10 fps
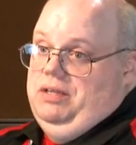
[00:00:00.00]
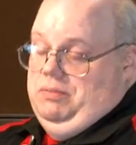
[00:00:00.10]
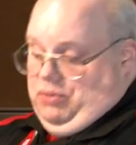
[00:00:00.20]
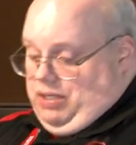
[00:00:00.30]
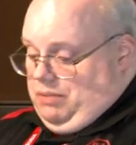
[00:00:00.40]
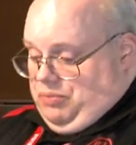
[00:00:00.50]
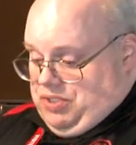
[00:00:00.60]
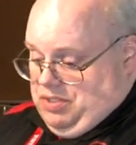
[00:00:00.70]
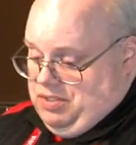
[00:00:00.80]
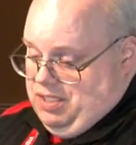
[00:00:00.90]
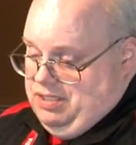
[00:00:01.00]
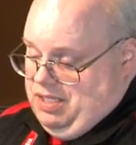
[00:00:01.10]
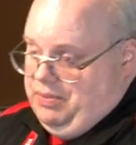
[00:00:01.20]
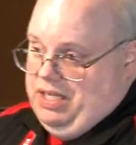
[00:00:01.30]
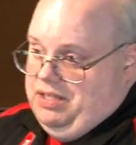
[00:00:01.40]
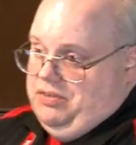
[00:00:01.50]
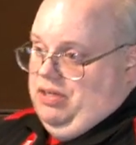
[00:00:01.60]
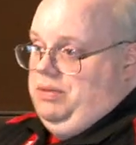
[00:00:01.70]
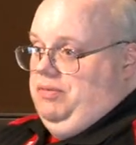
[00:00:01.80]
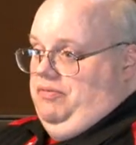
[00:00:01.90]
had brought up, which is something I had
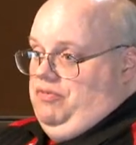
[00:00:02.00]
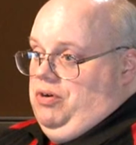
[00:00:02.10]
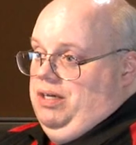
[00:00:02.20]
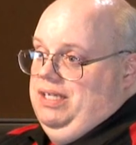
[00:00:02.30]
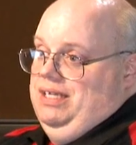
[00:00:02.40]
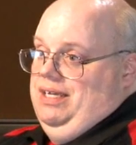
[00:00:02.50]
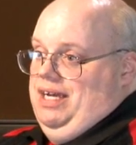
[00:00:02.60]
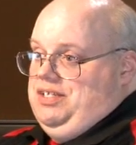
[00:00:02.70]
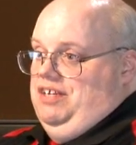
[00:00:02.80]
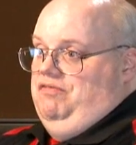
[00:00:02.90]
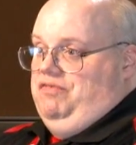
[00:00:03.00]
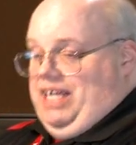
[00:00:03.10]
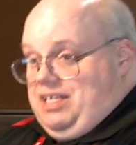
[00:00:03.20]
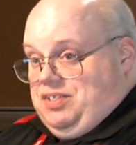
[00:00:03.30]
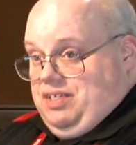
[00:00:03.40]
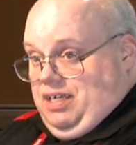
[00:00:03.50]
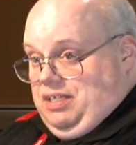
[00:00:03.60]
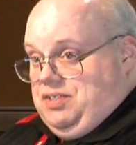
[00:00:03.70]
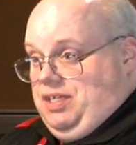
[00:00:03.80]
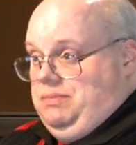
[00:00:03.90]
thought about before, as advanced
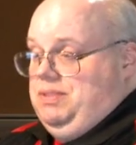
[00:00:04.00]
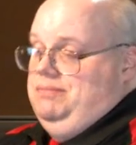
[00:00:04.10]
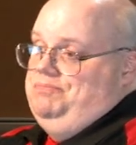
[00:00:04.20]
concept,